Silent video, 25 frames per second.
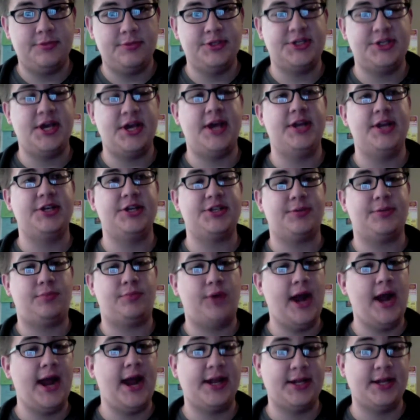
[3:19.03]
Zen is a
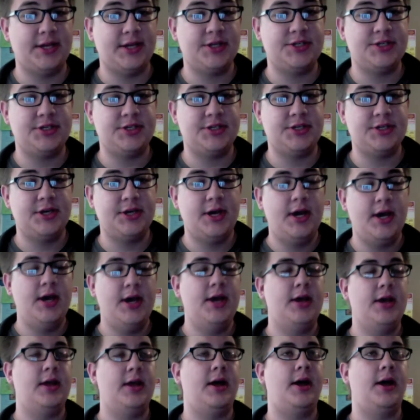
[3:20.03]
practice
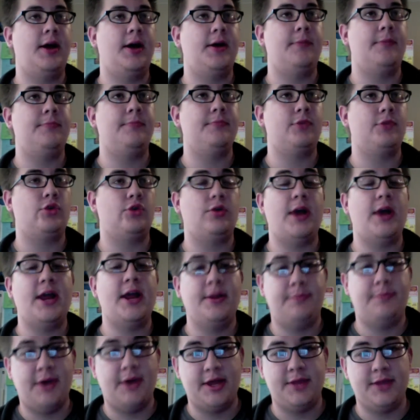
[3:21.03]

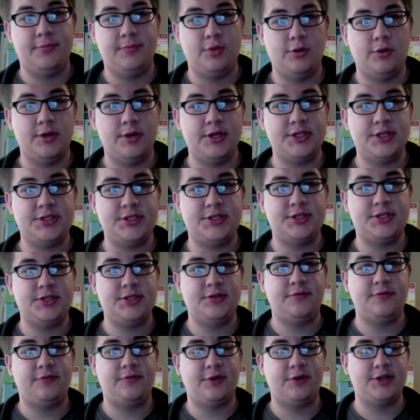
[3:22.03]
created by the Buddhists.
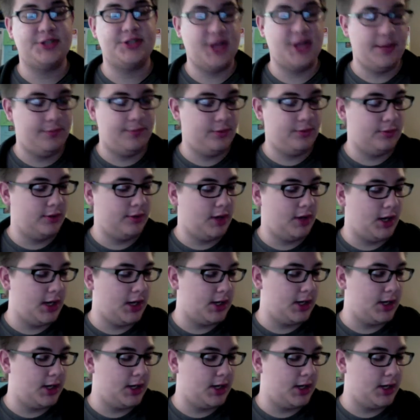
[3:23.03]
For example,